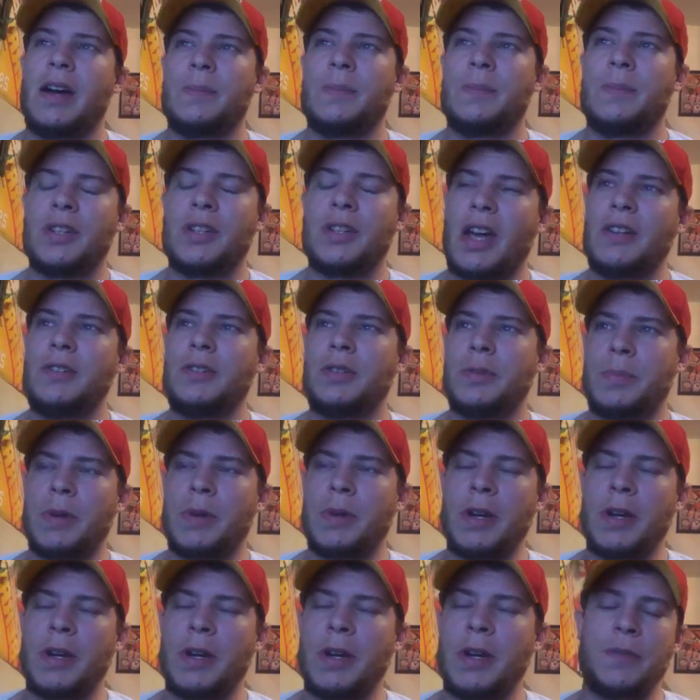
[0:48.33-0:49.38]
This guy used to
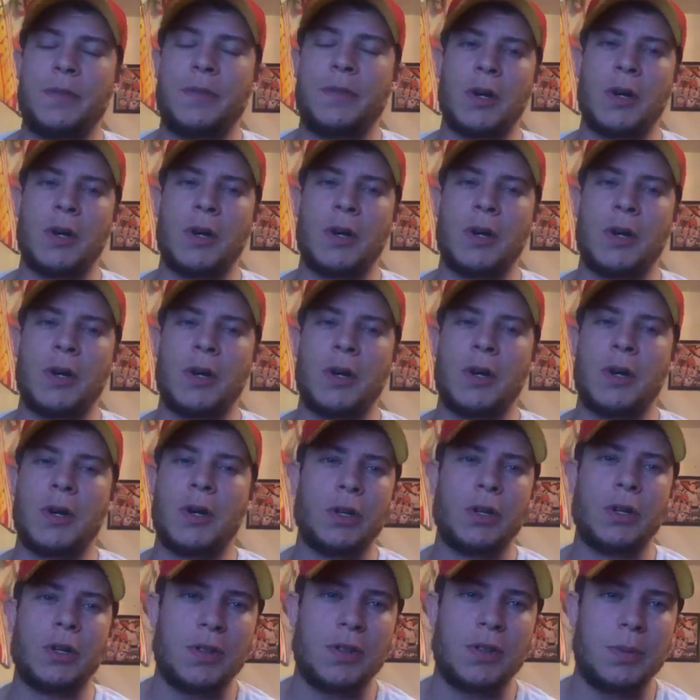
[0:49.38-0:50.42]
play for Baltimore. He's
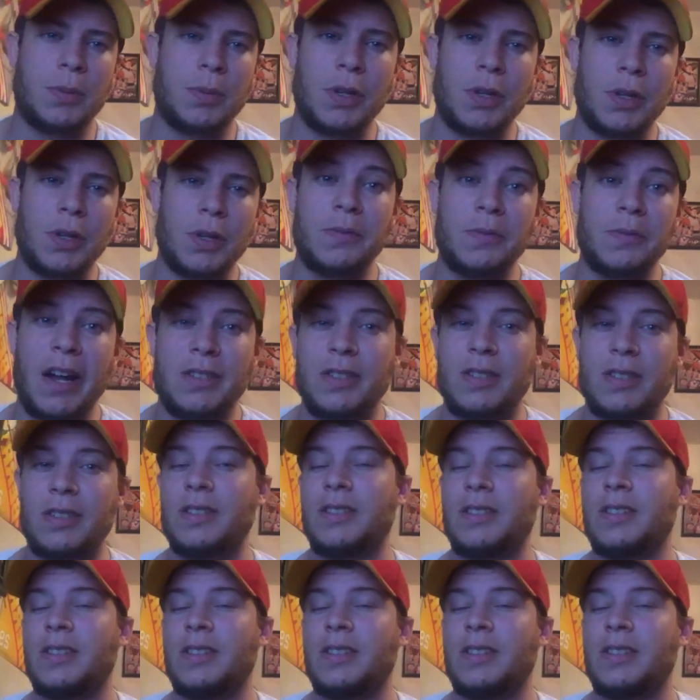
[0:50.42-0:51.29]
actually pretty fast.